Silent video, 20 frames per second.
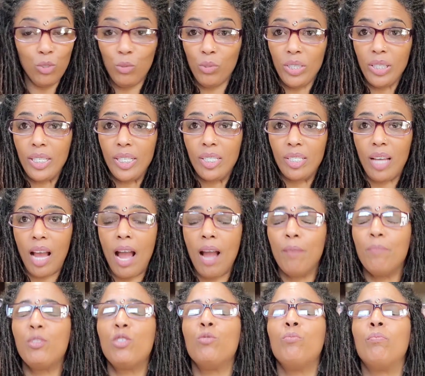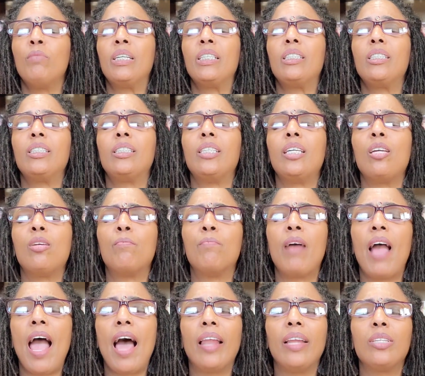During these times, you must
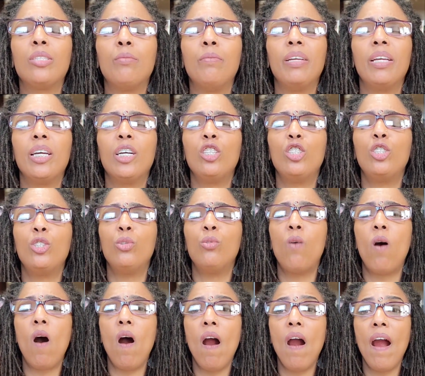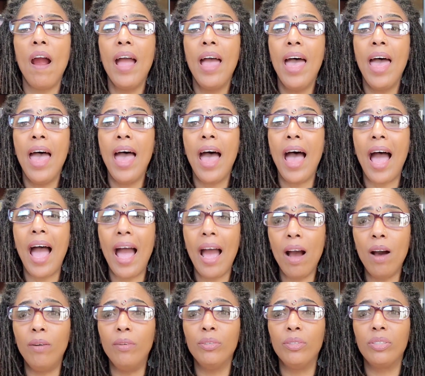seek balance because you are
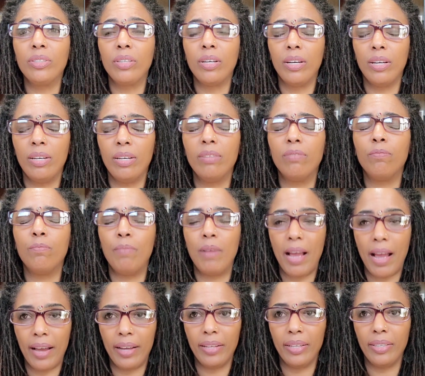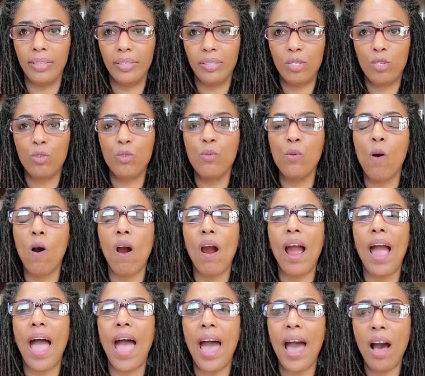out of balance. You
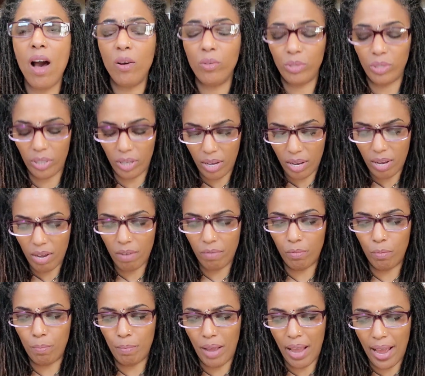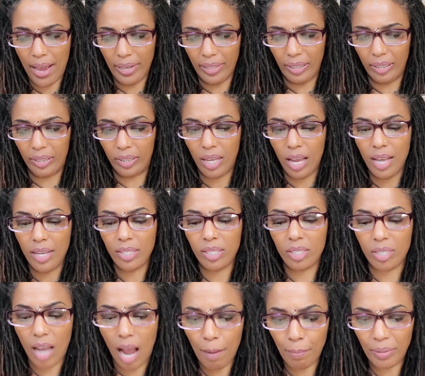are out of balance.
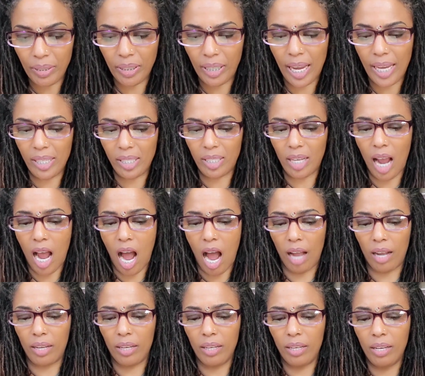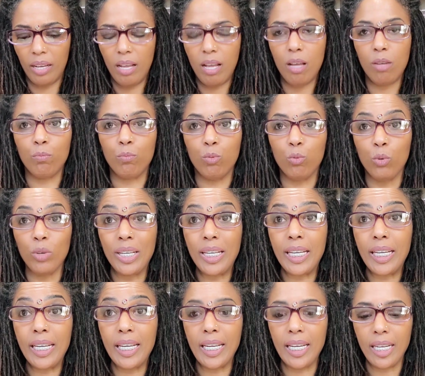Stop and take stock.
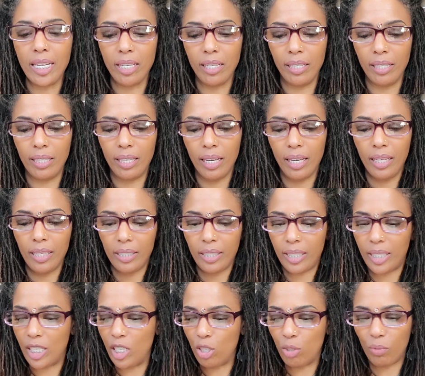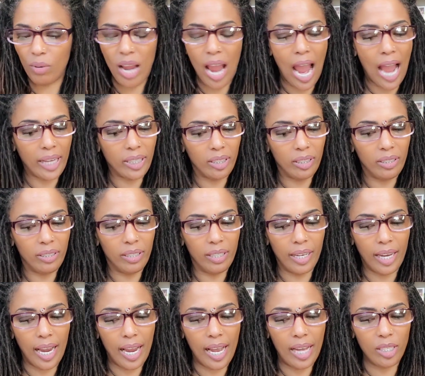Breathe. Cease reacting to
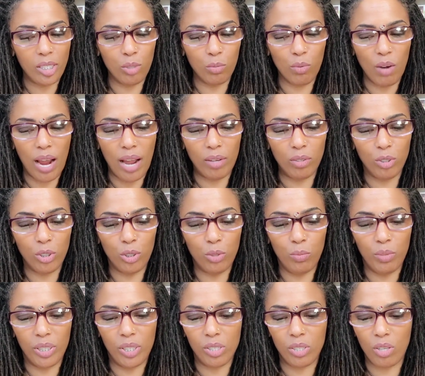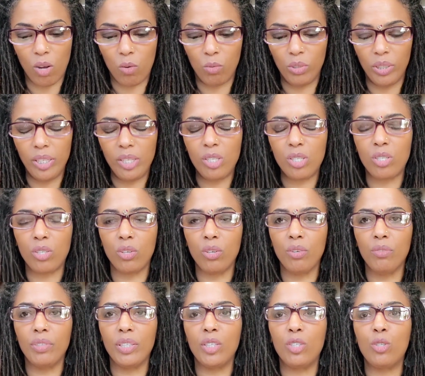the chaos around you, which is only
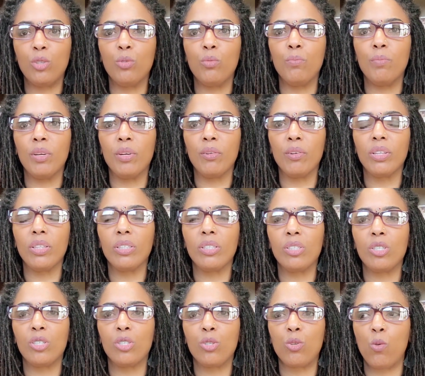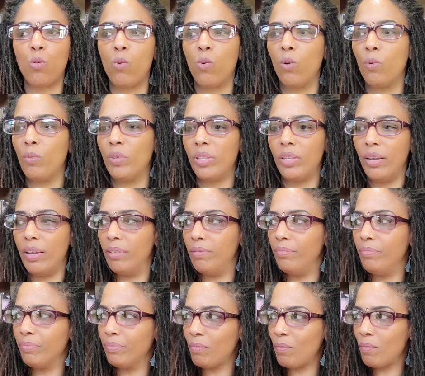serving to mirror the discord
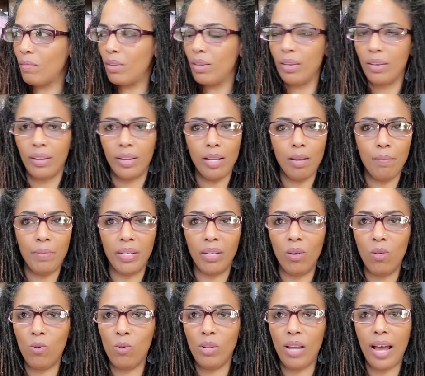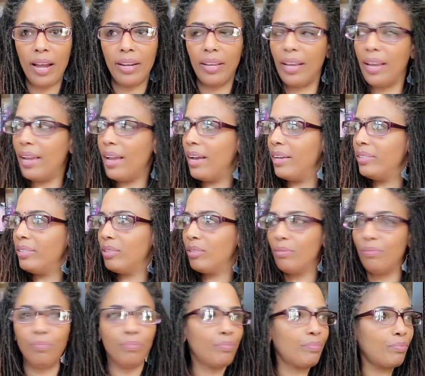within. There will be a whole lot of chaos